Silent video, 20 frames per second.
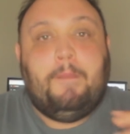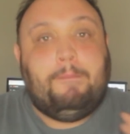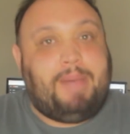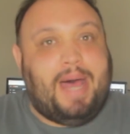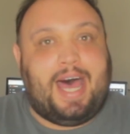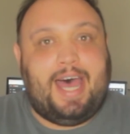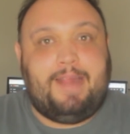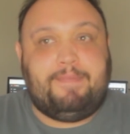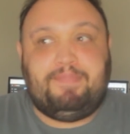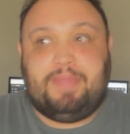
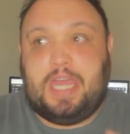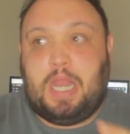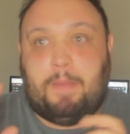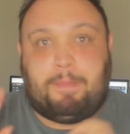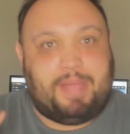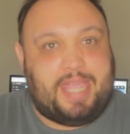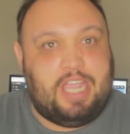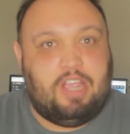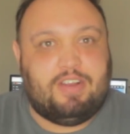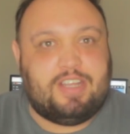But it
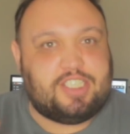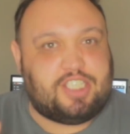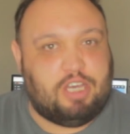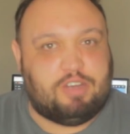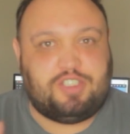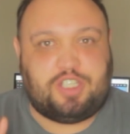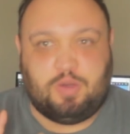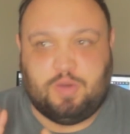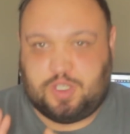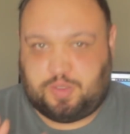appeared as
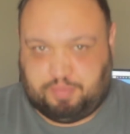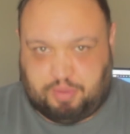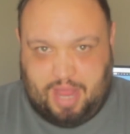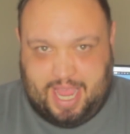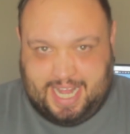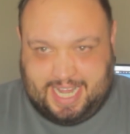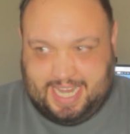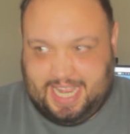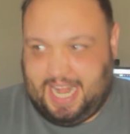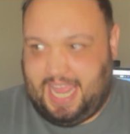though she was
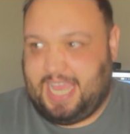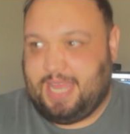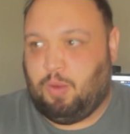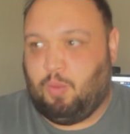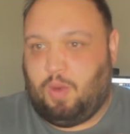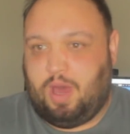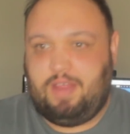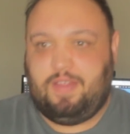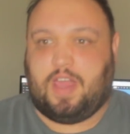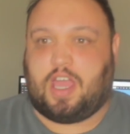pregnant.
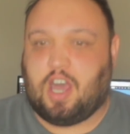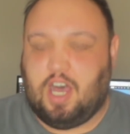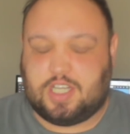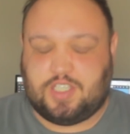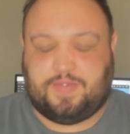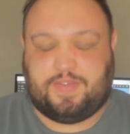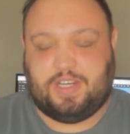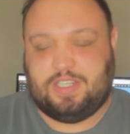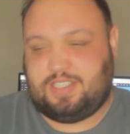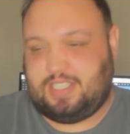And one of the
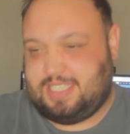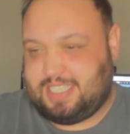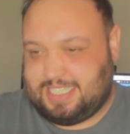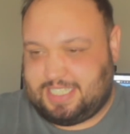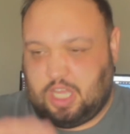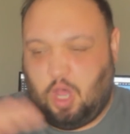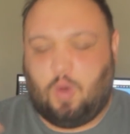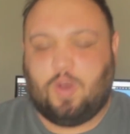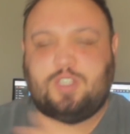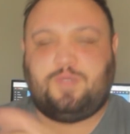controversies
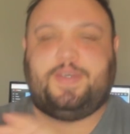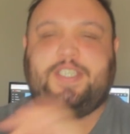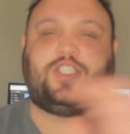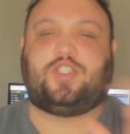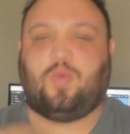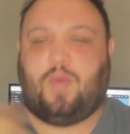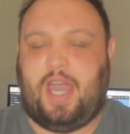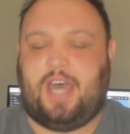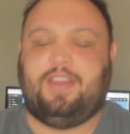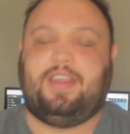that's always been
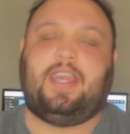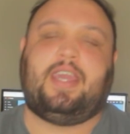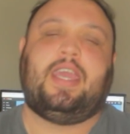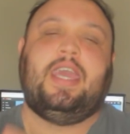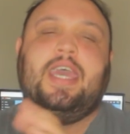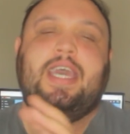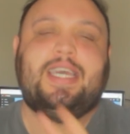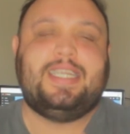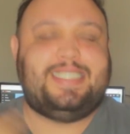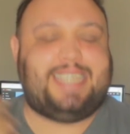surrounding
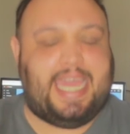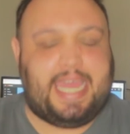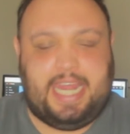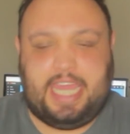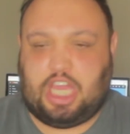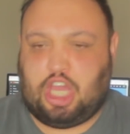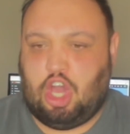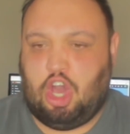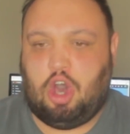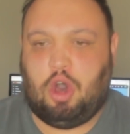
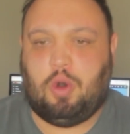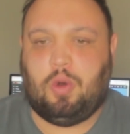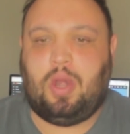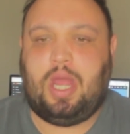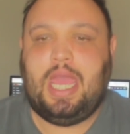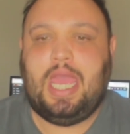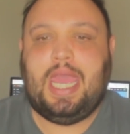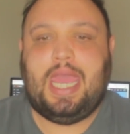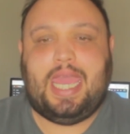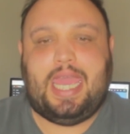Dani
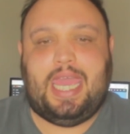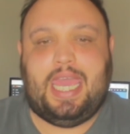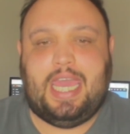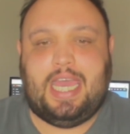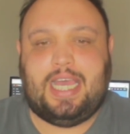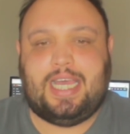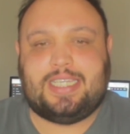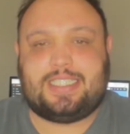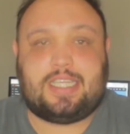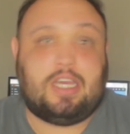Cohn
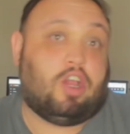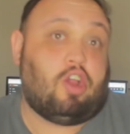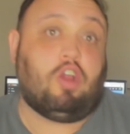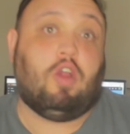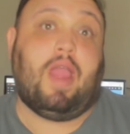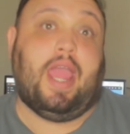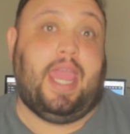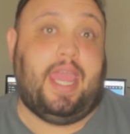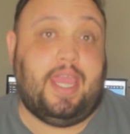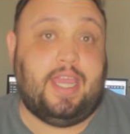is
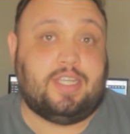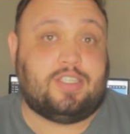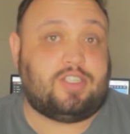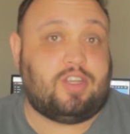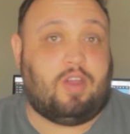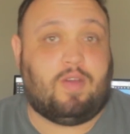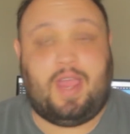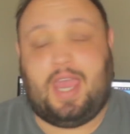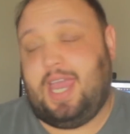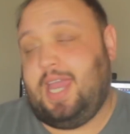her
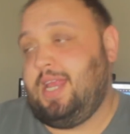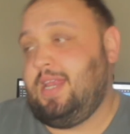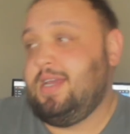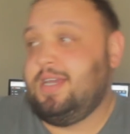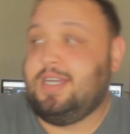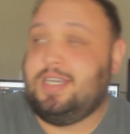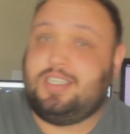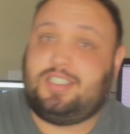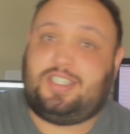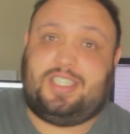age, all right?
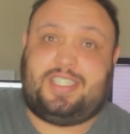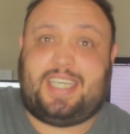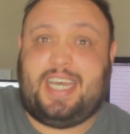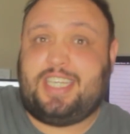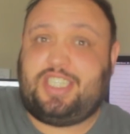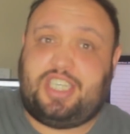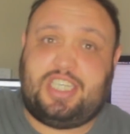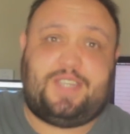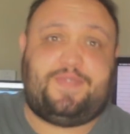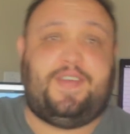She
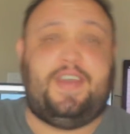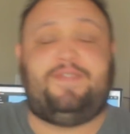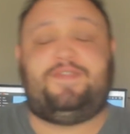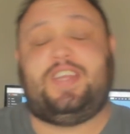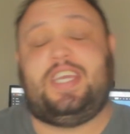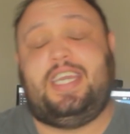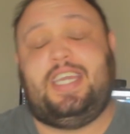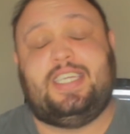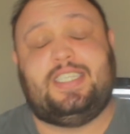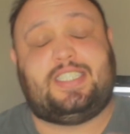says she's
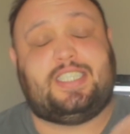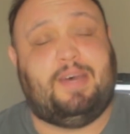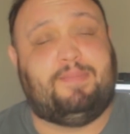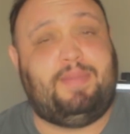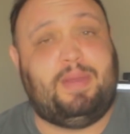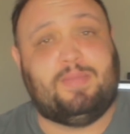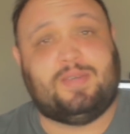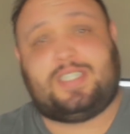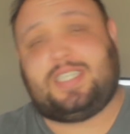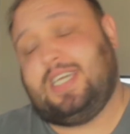15, some
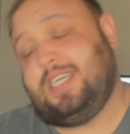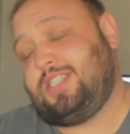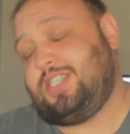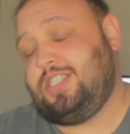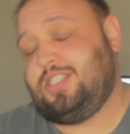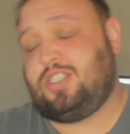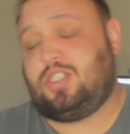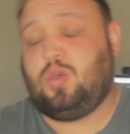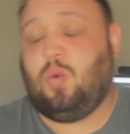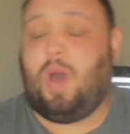people say
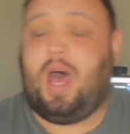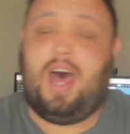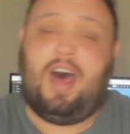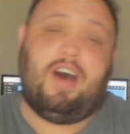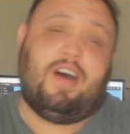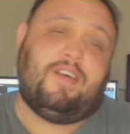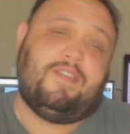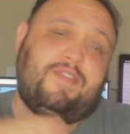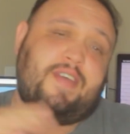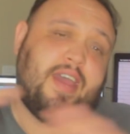she's
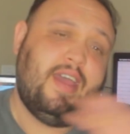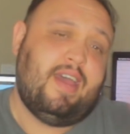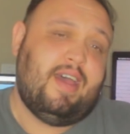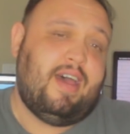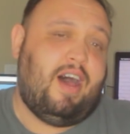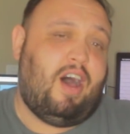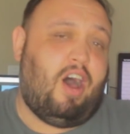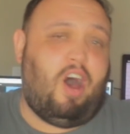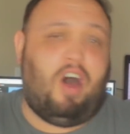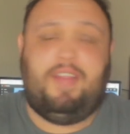12,
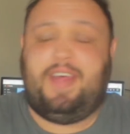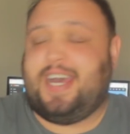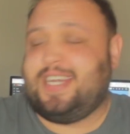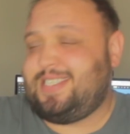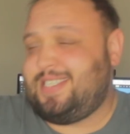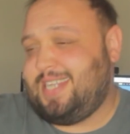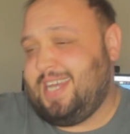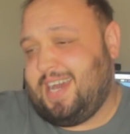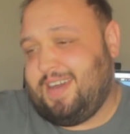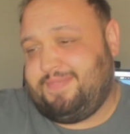all
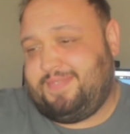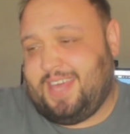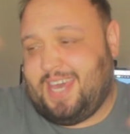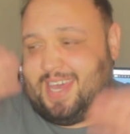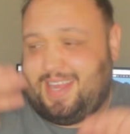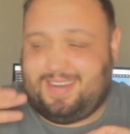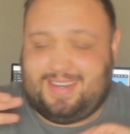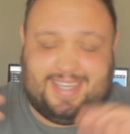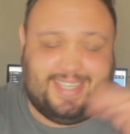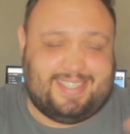that stuff
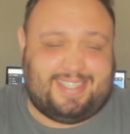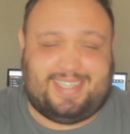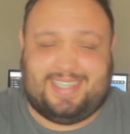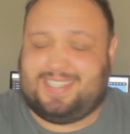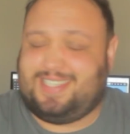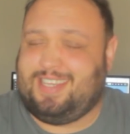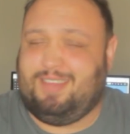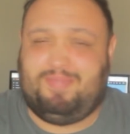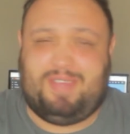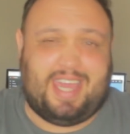that is
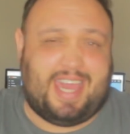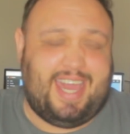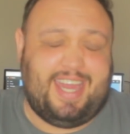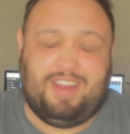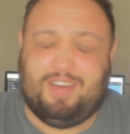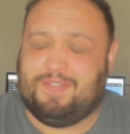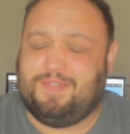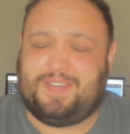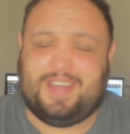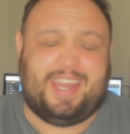just something I
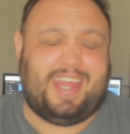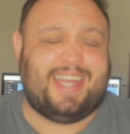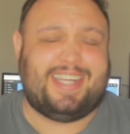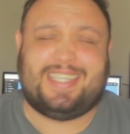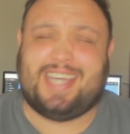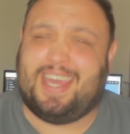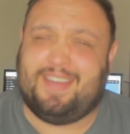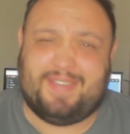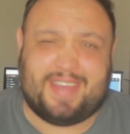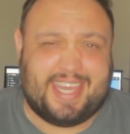don't feel
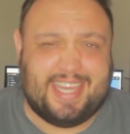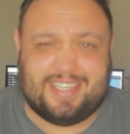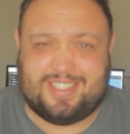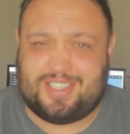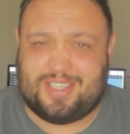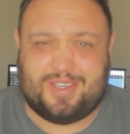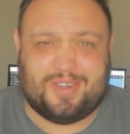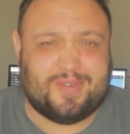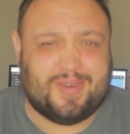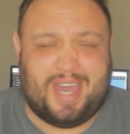like diving
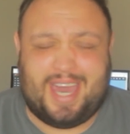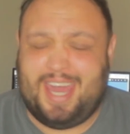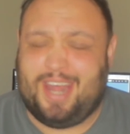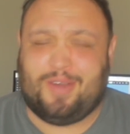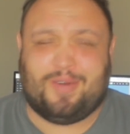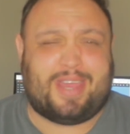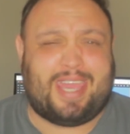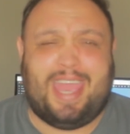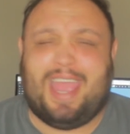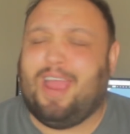into. I
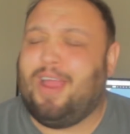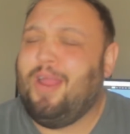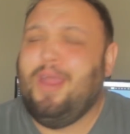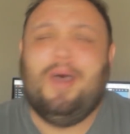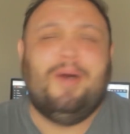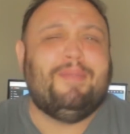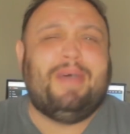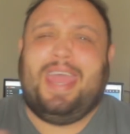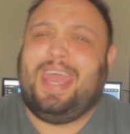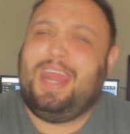don't care.
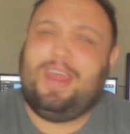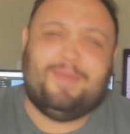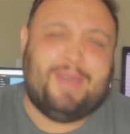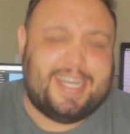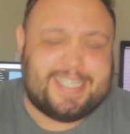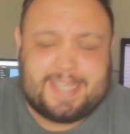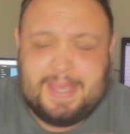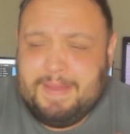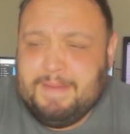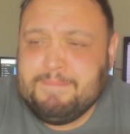But
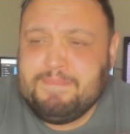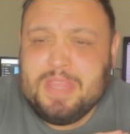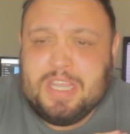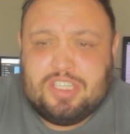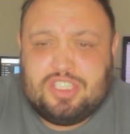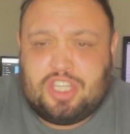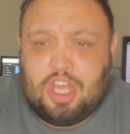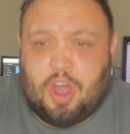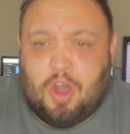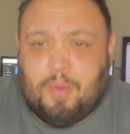anyways,
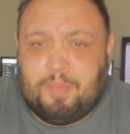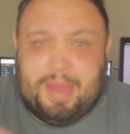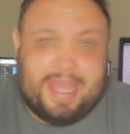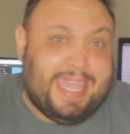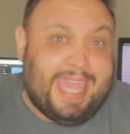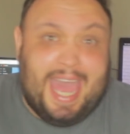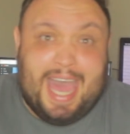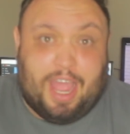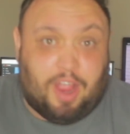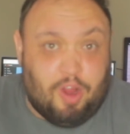so,
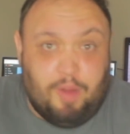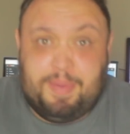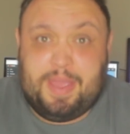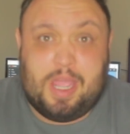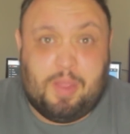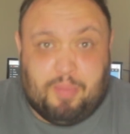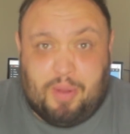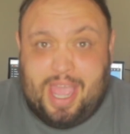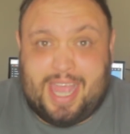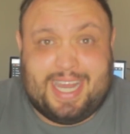but yeah, her
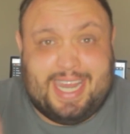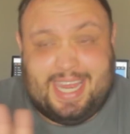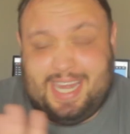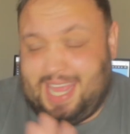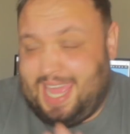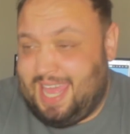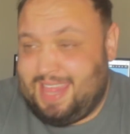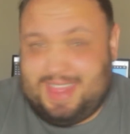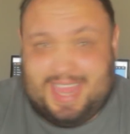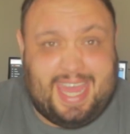being
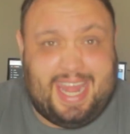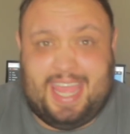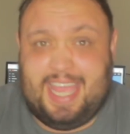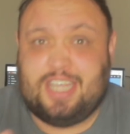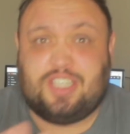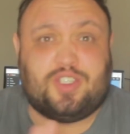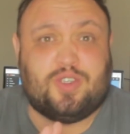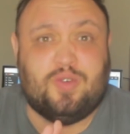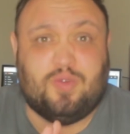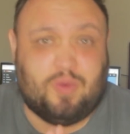pregnant at that
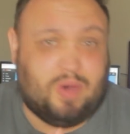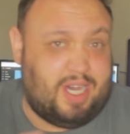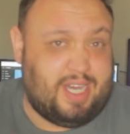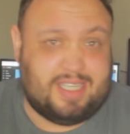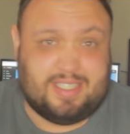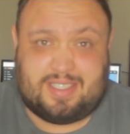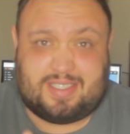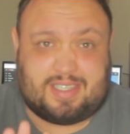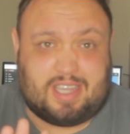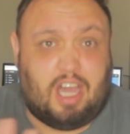age
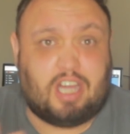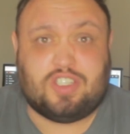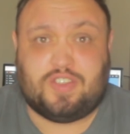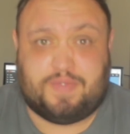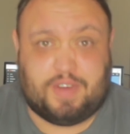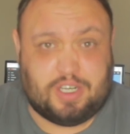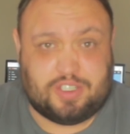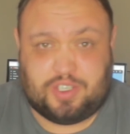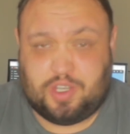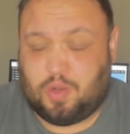was
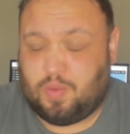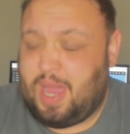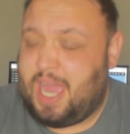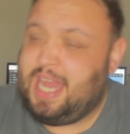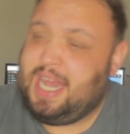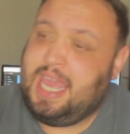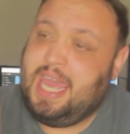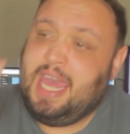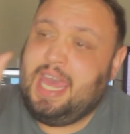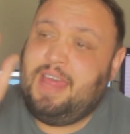controversial,
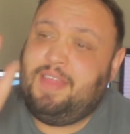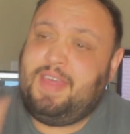right?